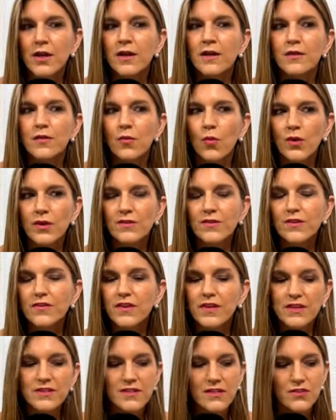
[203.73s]
One of the
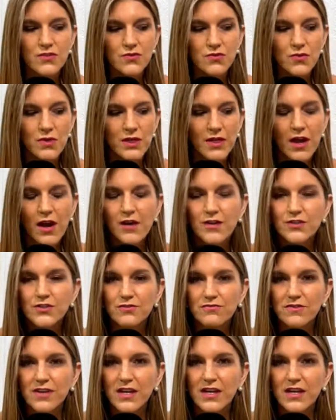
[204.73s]
things that's really hard to
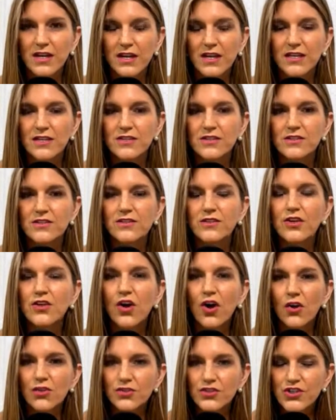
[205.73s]
read is the
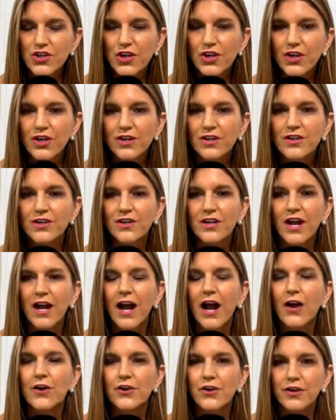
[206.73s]
culture,
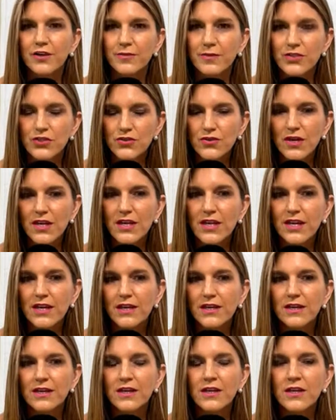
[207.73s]
how you're going to be
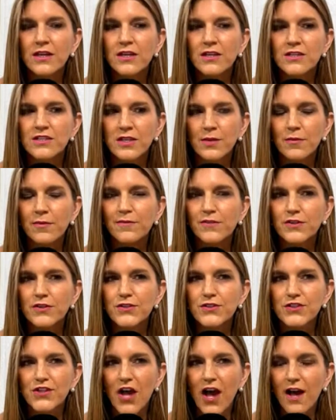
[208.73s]
treated, some of the
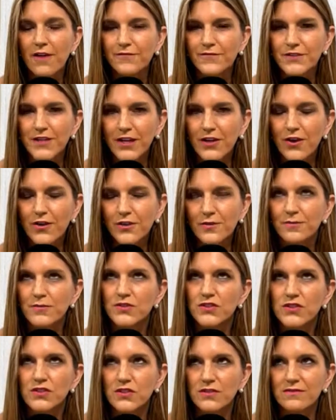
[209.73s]
soft, I call them
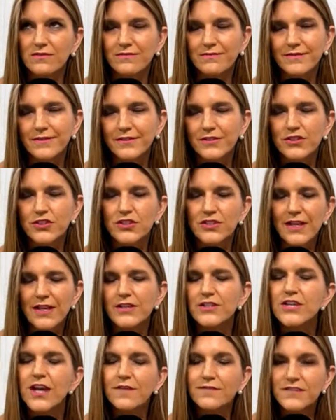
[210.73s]
like
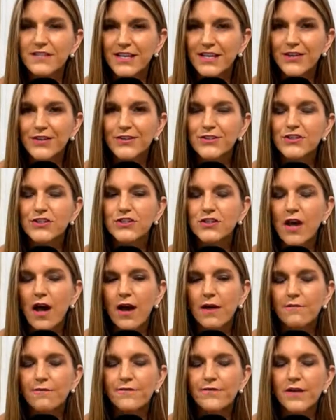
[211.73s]
soft skills,
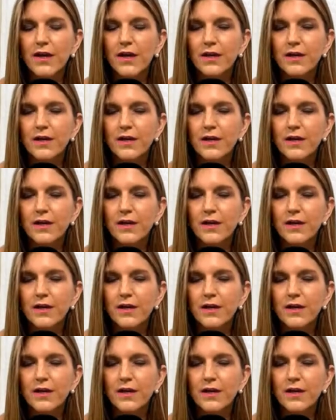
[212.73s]
soft